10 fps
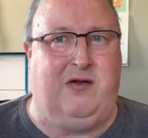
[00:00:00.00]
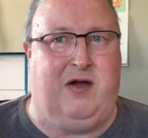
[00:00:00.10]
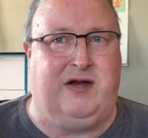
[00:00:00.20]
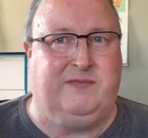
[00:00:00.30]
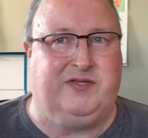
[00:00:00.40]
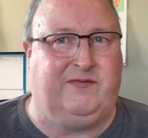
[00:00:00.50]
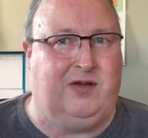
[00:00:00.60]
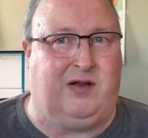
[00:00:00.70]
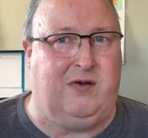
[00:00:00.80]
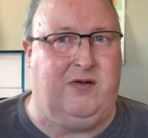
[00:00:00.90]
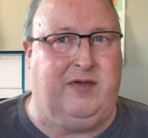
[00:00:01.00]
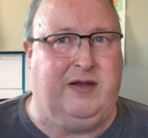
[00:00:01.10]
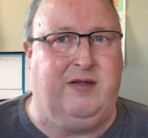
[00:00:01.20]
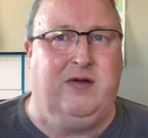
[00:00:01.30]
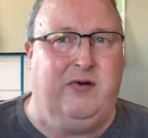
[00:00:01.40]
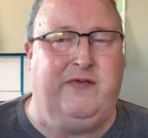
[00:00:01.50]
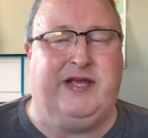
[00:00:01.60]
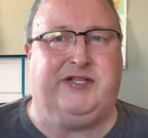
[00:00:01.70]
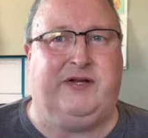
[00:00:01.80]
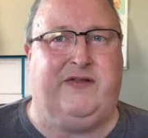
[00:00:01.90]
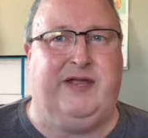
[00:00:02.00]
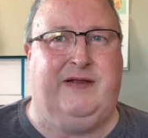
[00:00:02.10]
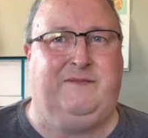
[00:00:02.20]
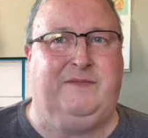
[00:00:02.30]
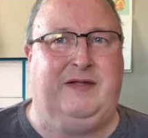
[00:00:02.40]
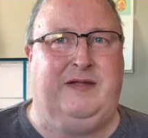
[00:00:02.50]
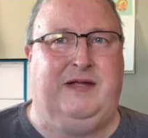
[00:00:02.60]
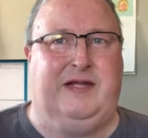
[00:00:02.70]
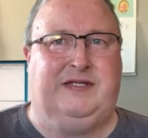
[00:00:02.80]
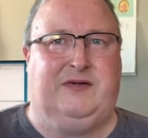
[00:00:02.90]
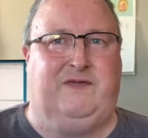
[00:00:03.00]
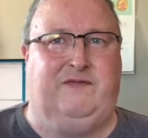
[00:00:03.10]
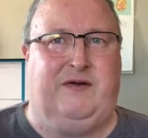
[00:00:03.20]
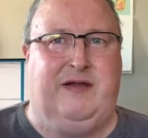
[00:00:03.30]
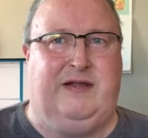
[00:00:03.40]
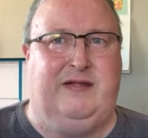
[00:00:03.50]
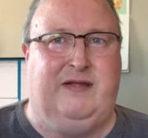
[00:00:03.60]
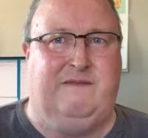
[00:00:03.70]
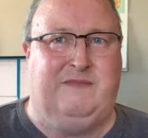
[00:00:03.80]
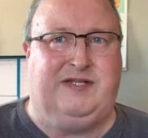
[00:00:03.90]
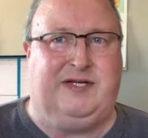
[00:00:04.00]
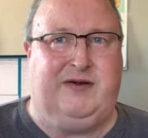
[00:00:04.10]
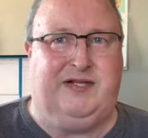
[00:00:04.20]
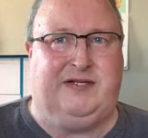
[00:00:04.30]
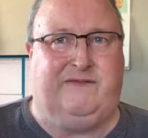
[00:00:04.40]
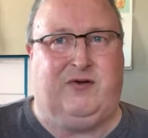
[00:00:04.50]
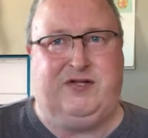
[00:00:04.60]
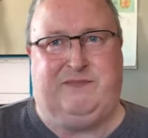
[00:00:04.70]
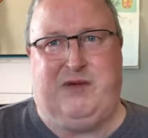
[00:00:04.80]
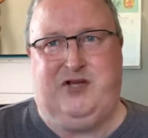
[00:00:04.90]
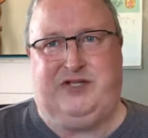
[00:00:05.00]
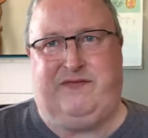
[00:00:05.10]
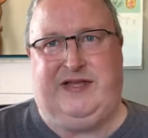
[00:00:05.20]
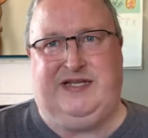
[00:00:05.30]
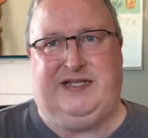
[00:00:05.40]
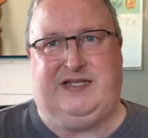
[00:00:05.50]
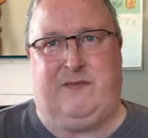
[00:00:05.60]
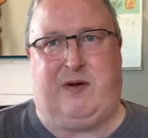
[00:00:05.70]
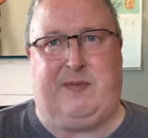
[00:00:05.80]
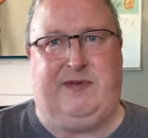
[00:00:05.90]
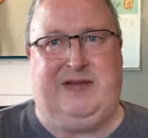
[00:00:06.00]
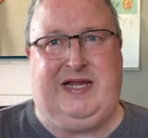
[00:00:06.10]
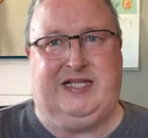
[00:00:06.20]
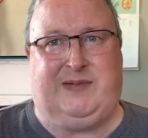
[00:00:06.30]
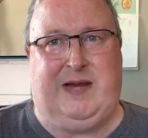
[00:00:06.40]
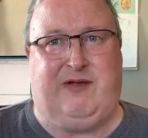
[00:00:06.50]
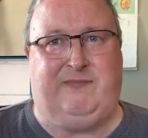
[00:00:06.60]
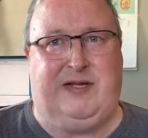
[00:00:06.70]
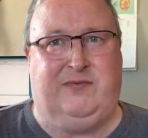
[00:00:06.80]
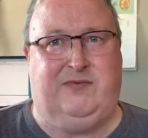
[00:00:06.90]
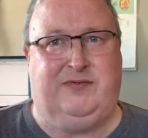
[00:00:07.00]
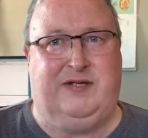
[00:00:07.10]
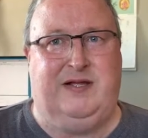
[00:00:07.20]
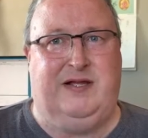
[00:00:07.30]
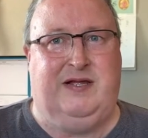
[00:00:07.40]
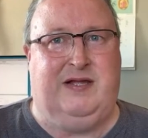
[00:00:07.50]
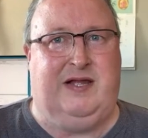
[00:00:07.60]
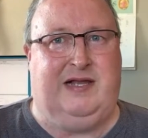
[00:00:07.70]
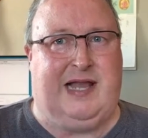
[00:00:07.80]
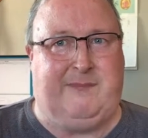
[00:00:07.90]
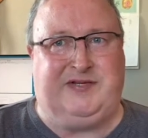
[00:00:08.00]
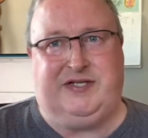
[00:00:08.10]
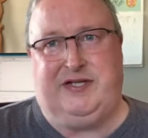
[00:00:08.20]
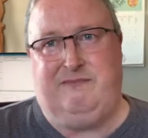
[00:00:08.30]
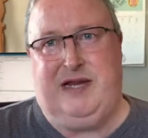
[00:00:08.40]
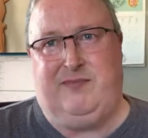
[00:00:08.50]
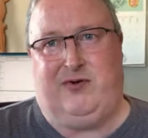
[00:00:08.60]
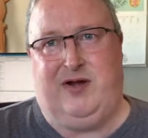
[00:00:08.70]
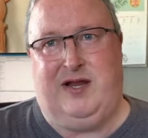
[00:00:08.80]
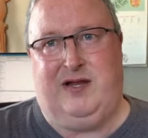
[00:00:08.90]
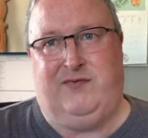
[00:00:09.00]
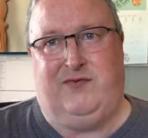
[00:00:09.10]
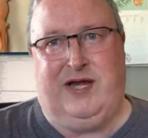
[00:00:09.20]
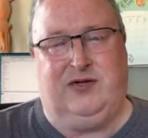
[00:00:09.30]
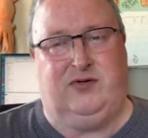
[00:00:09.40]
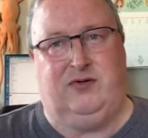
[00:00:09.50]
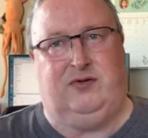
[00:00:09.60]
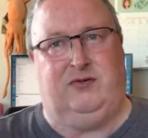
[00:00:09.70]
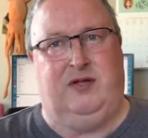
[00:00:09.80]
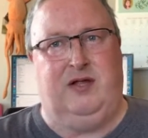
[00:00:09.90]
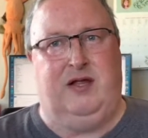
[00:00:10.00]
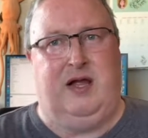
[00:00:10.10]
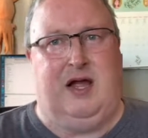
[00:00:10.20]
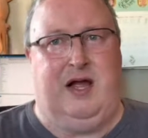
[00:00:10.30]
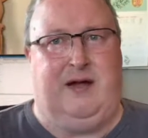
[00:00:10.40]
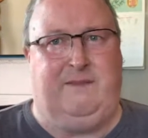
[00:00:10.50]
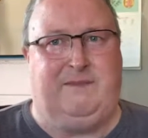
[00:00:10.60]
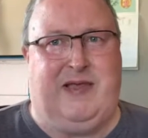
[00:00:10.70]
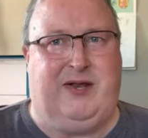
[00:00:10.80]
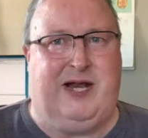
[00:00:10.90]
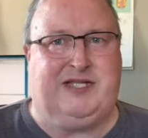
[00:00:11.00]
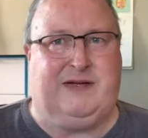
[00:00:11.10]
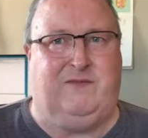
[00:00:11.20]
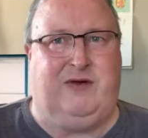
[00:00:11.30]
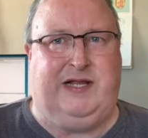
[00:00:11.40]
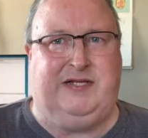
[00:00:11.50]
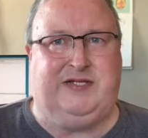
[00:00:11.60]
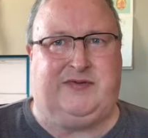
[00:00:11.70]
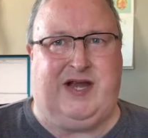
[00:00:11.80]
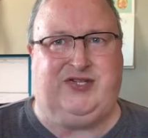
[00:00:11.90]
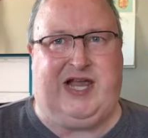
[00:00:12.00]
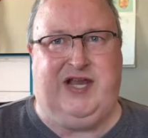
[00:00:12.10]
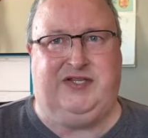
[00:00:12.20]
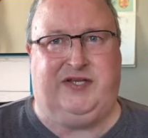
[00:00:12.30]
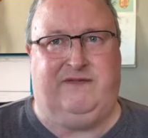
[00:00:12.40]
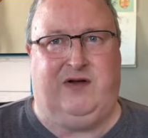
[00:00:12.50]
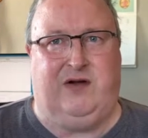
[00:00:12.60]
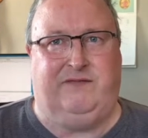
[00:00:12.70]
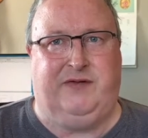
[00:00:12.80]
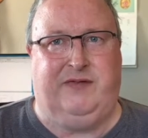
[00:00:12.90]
items of clothing, all that sort of thing. It's all very mysterious. Of course, most of these things could probably be explained by people's lapses in memory and recall, but there are some really strange cases involved